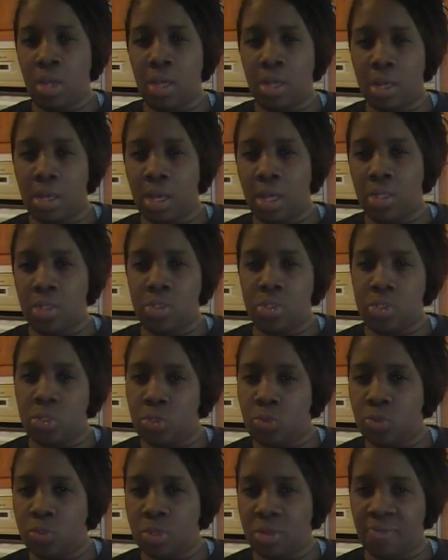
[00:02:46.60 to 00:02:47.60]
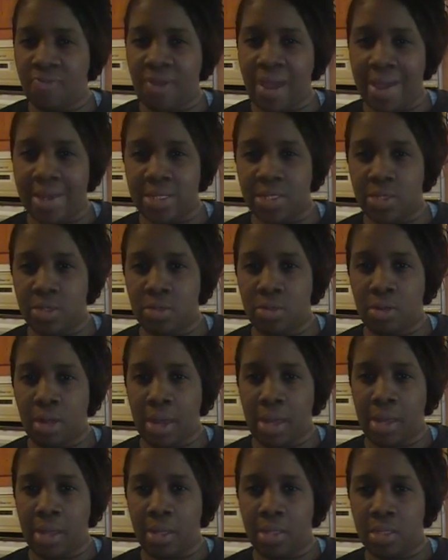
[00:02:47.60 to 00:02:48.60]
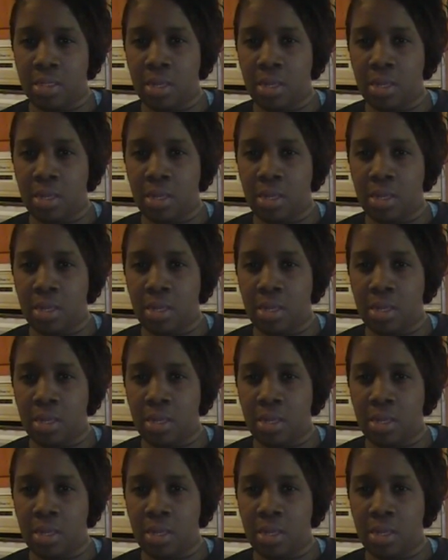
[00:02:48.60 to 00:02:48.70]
gets used faster. Like